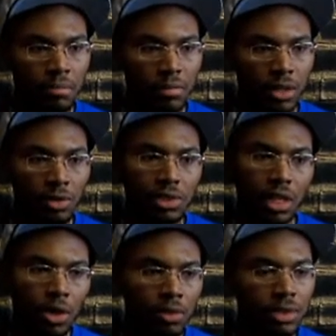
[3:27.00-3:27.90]
those
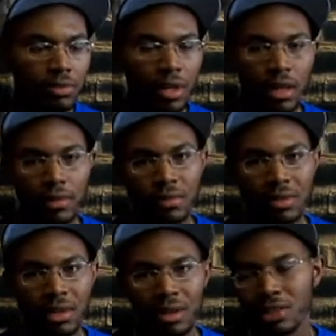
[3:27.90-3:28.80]
lows of life,
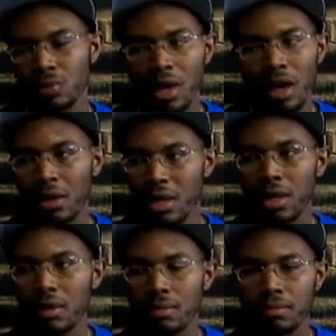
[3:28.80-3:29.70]
because we all
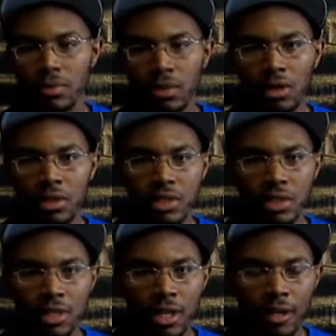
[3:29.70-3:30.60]
get them, it's
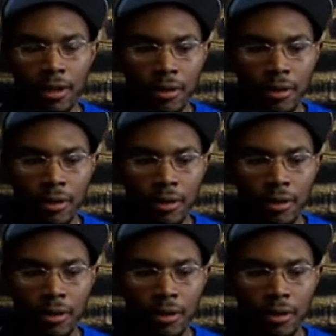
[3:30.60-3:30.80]
just that